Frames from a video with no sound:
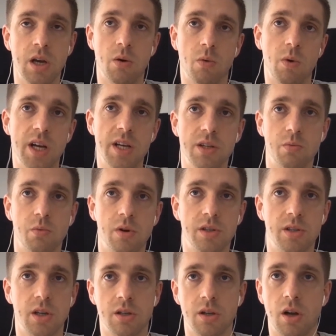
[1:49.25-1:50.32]
ways where
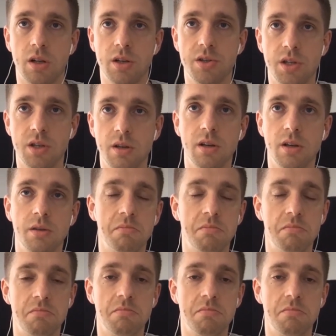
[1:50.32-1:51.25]
technology